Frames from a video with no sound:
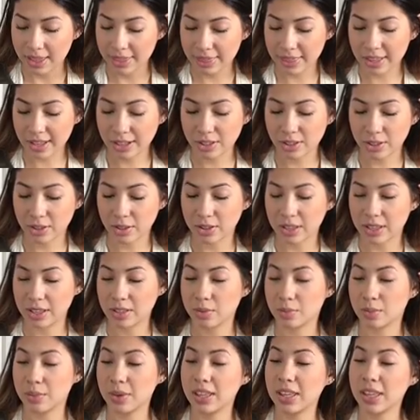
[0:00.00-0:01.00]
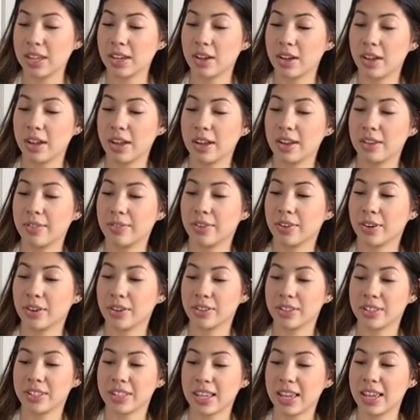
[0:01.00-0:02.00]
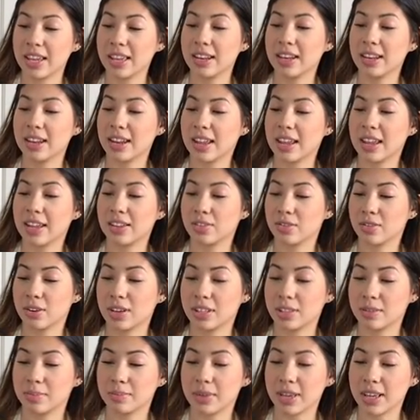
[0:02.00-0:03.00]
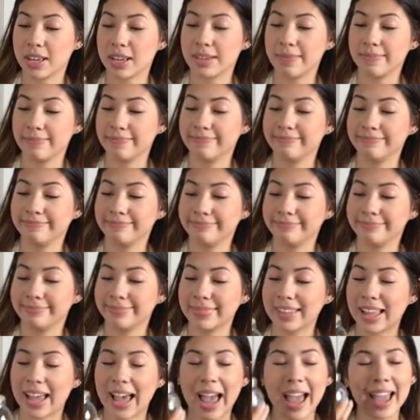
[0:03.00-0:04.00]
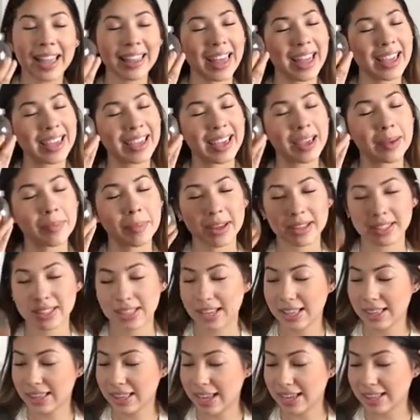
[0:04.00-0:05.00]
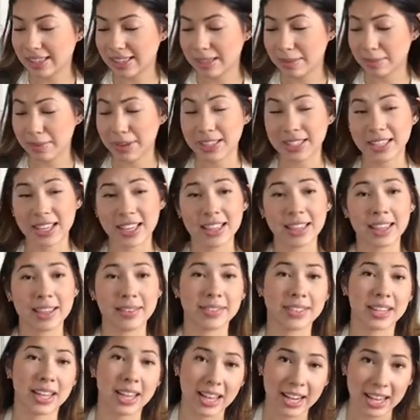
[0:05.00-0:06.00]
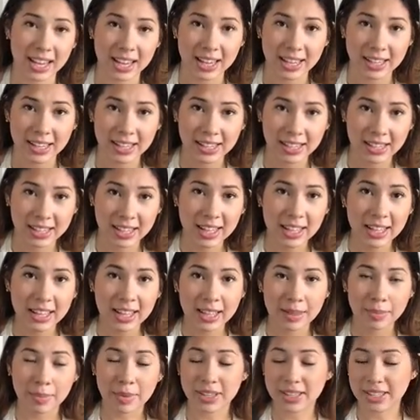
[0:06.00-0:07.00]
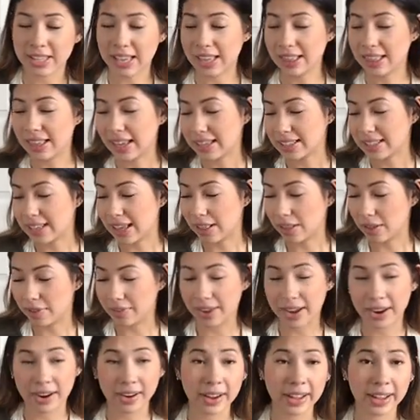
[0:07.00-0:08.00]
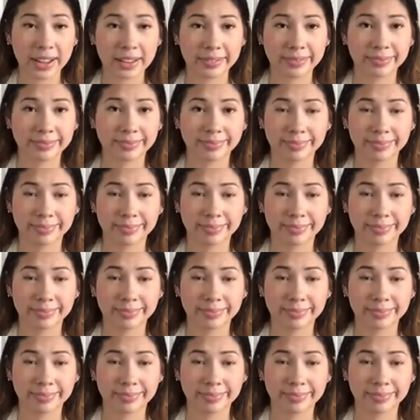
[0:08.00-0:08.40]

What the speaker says: This is really good for your skin, and trust me, I like it. My skin likes it. My skin loves honey. My skin likes aloe vera.